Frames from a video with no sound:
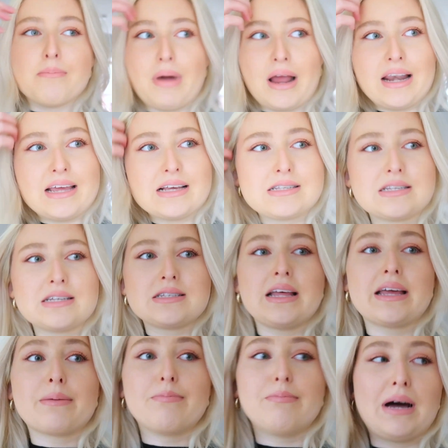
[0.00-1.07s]
my list is
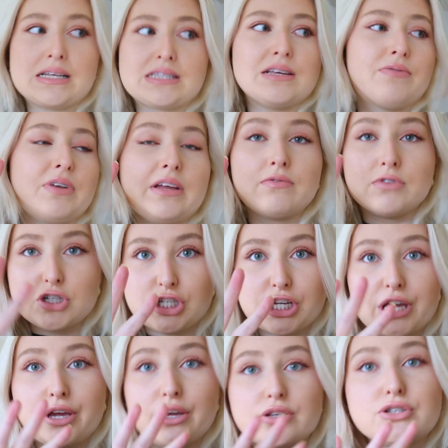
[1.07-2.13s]
like massively
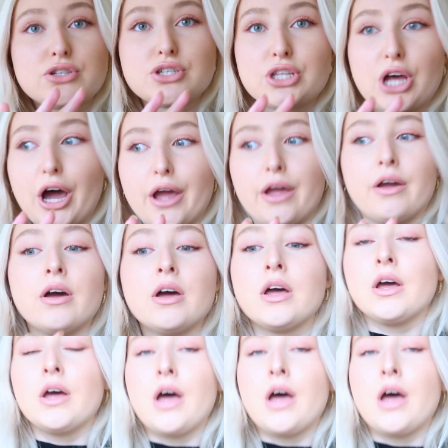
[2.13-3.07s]
reduced. So